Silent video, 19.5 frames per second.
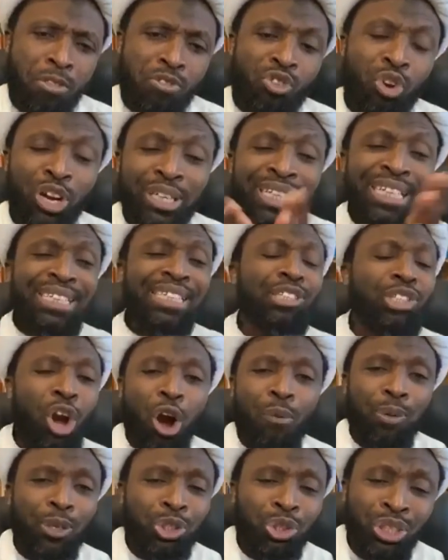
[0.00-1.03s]
So this is your
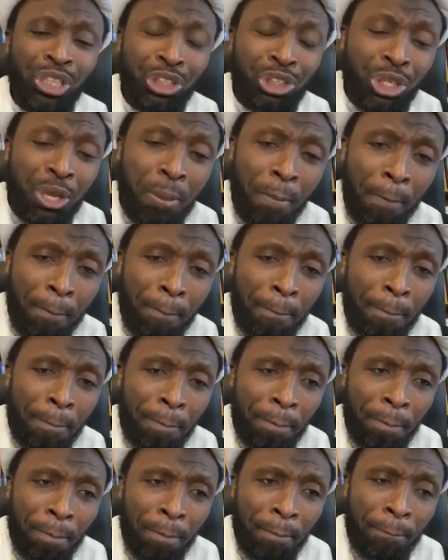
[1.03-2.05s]
opportunity,
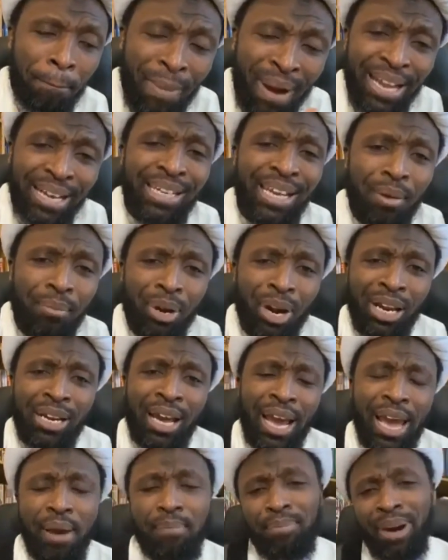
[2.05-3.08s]
my dear
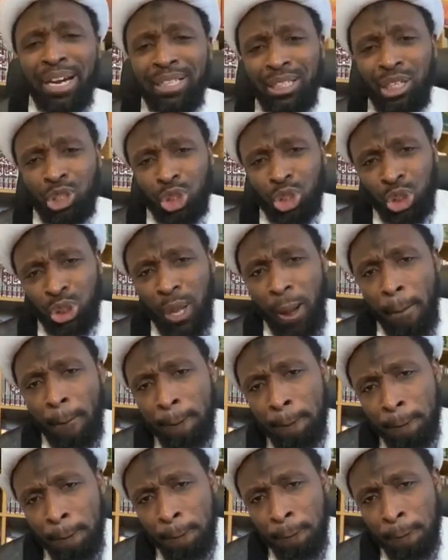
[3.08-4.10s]
brother and my dear sister.
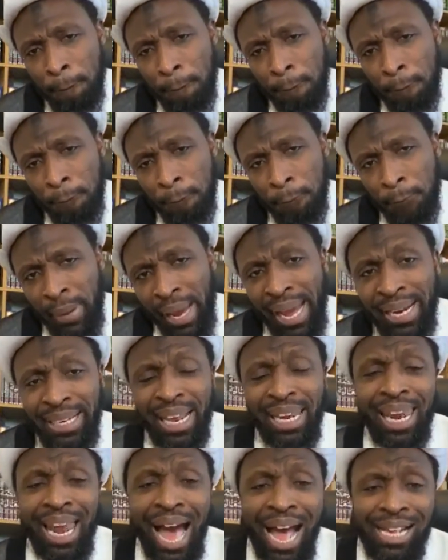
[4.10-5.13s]
And
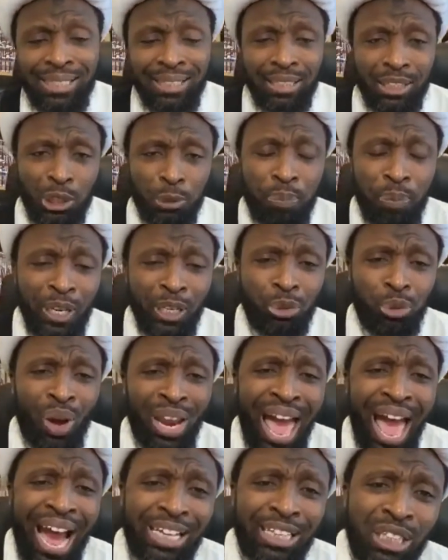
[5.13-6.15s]
the last spiritual
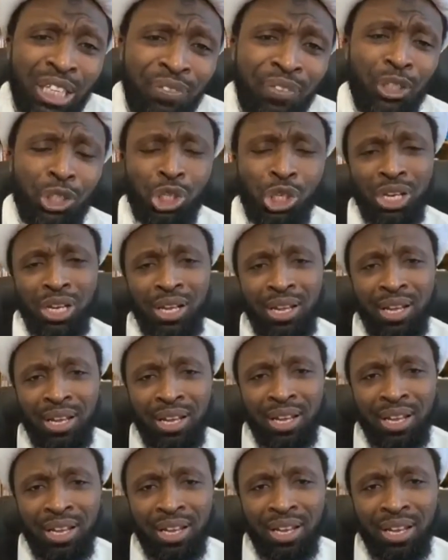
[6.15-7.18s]
activity
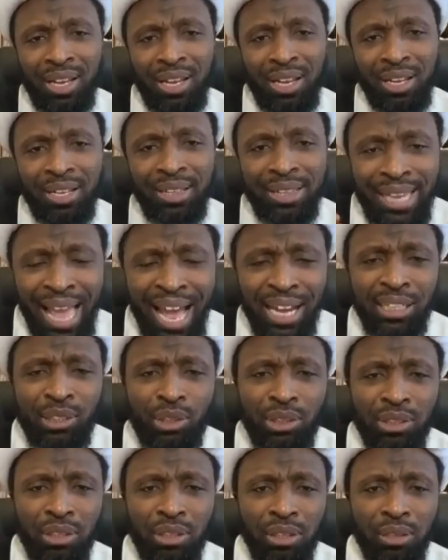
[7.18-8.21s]
that
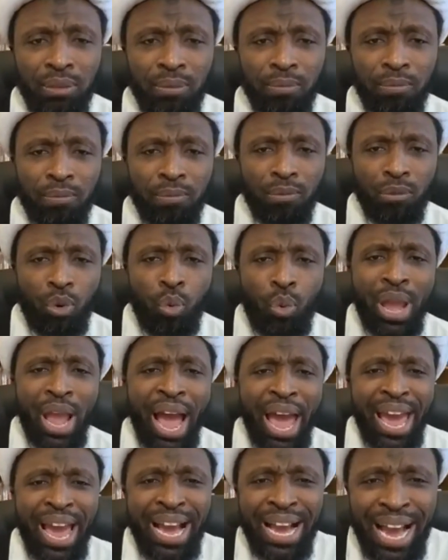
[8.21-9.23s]
we
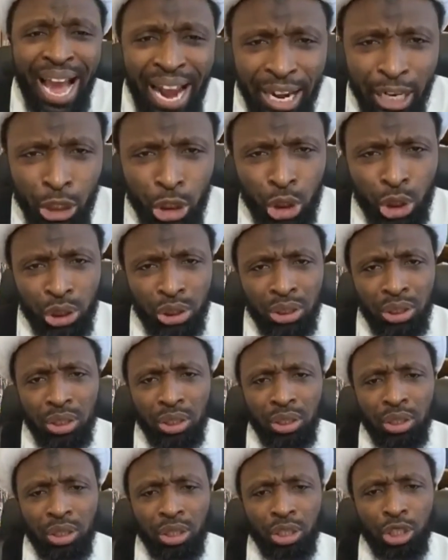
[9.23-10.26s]
are encouraged
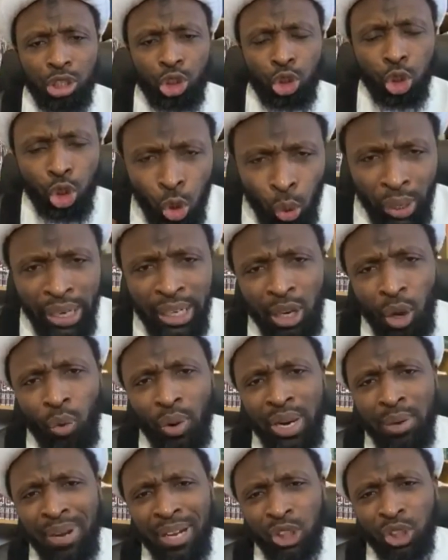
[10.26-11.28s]
to do in the
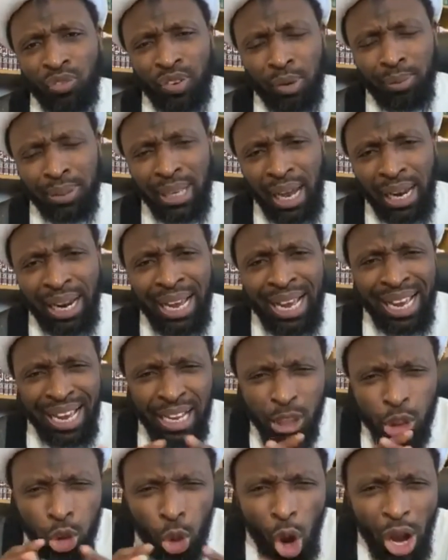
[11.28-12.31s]
holy month of Ramadan
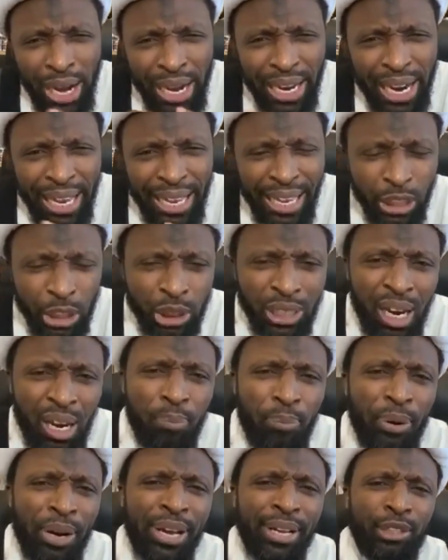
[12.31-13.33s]
is congregational
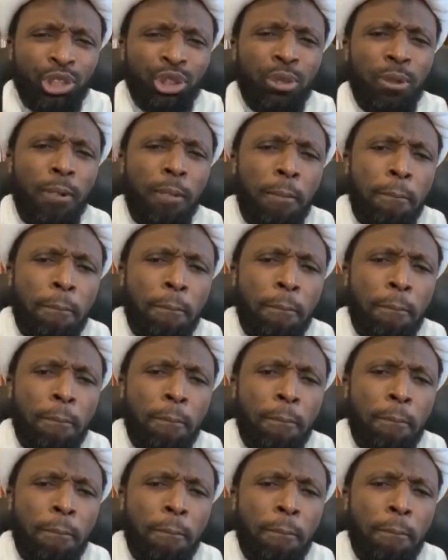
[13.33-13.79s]
prayers.